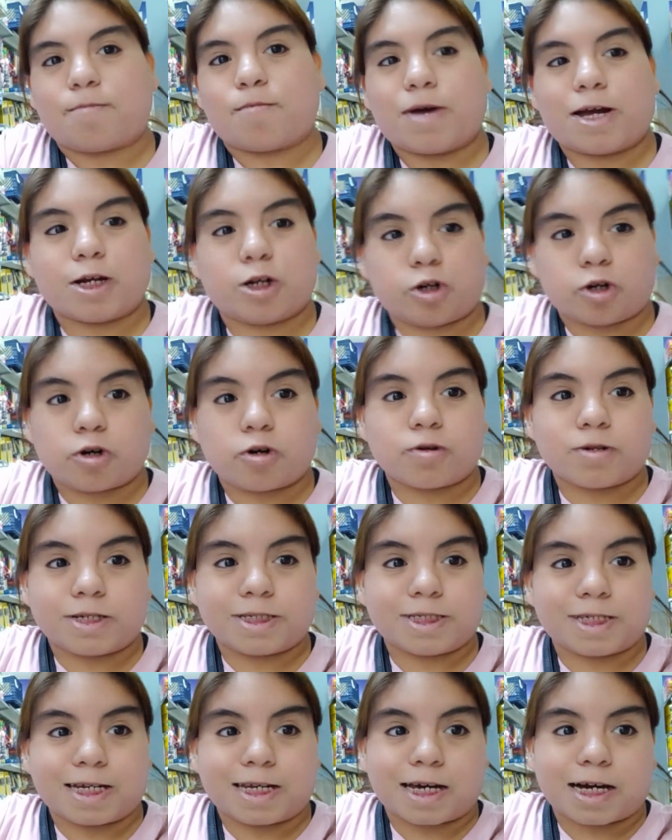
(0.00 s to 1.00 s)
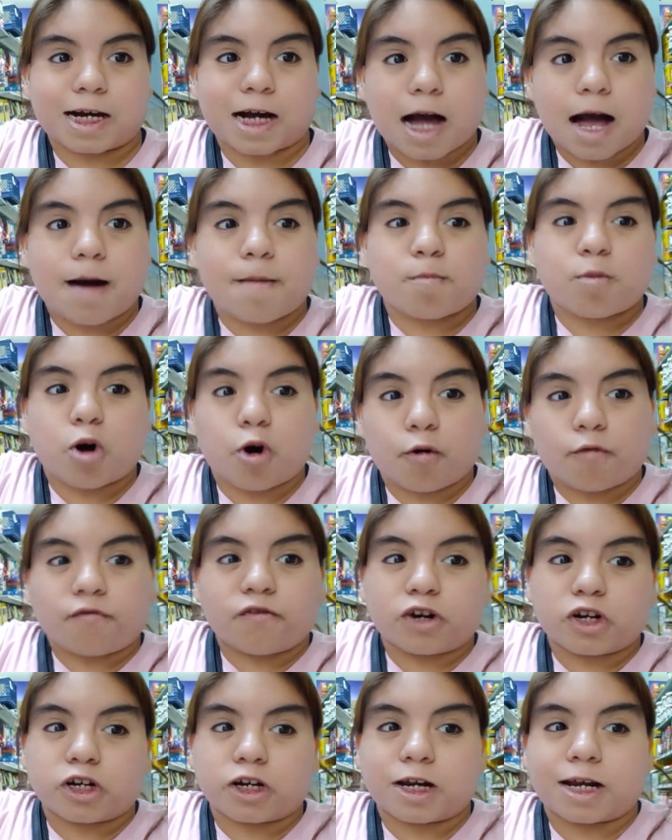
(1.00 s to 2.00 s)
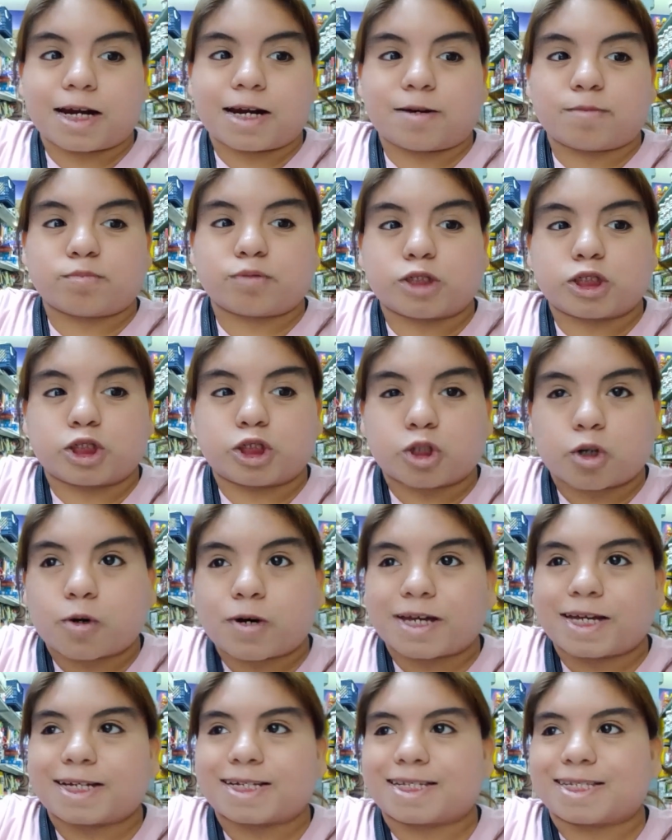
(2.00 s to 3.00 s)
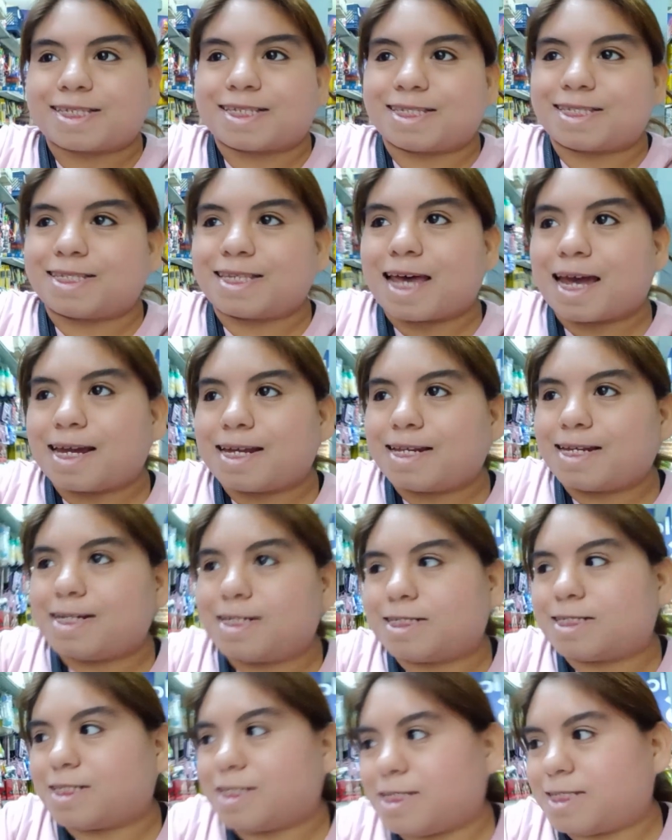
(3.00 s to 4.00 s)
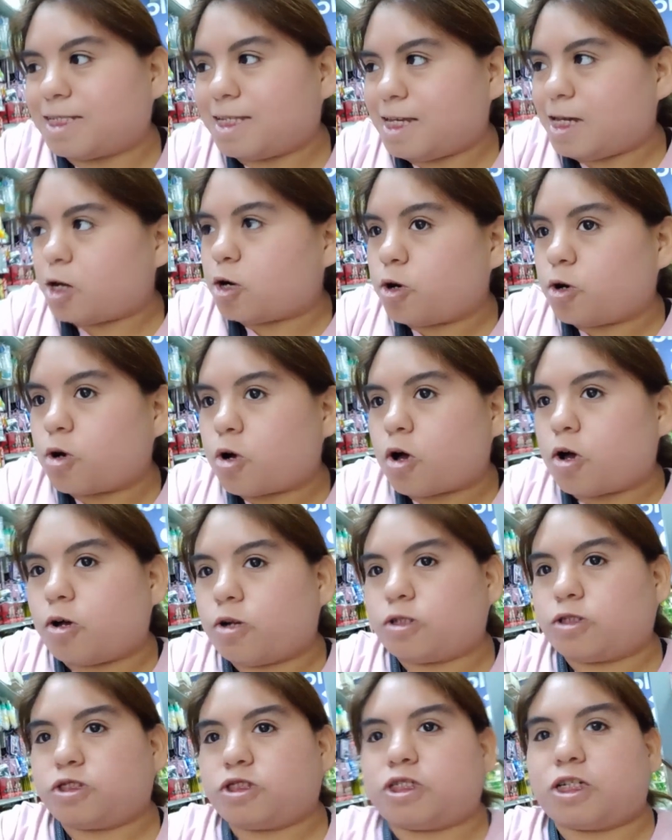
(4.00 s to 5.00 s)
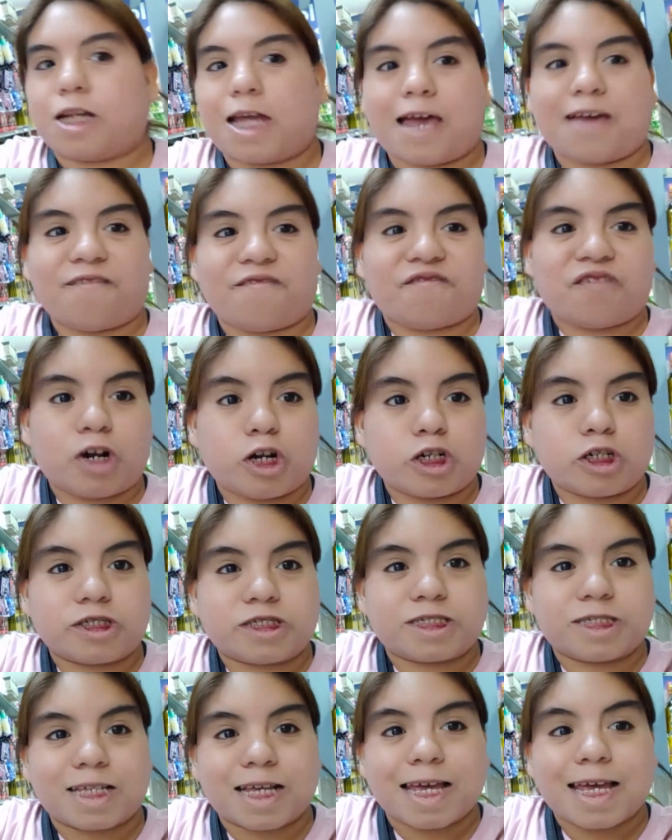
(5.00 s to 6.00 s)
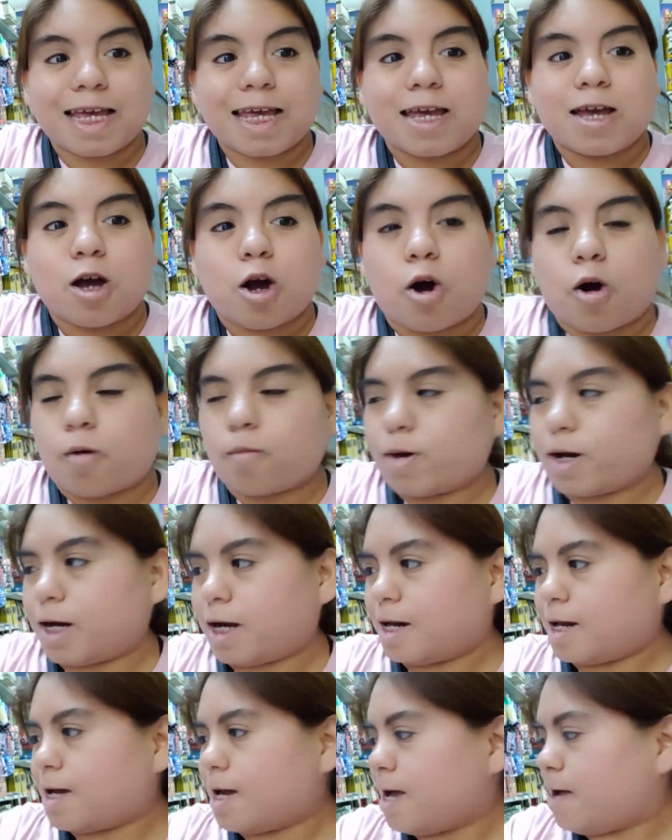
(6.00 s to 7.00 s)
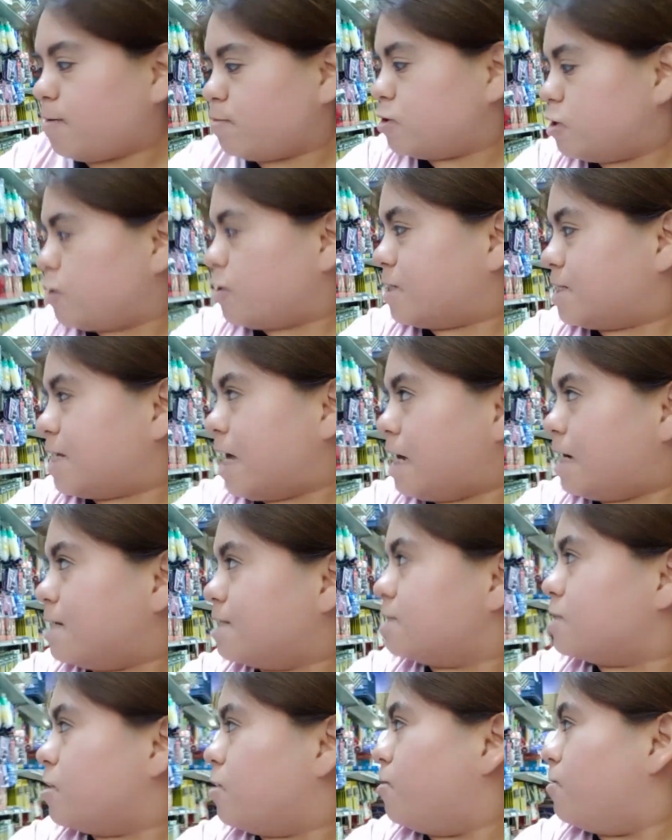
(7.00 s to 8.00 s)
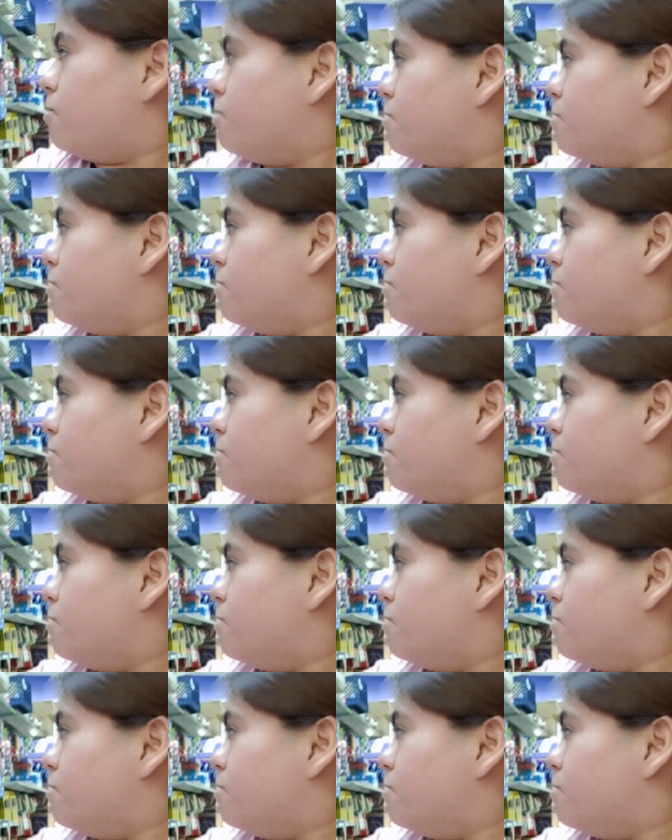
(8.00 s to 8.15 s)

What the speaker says: my girl is gonna come over, and I'm so excited to see her on July 1st. Oh my god, I'm so excited, so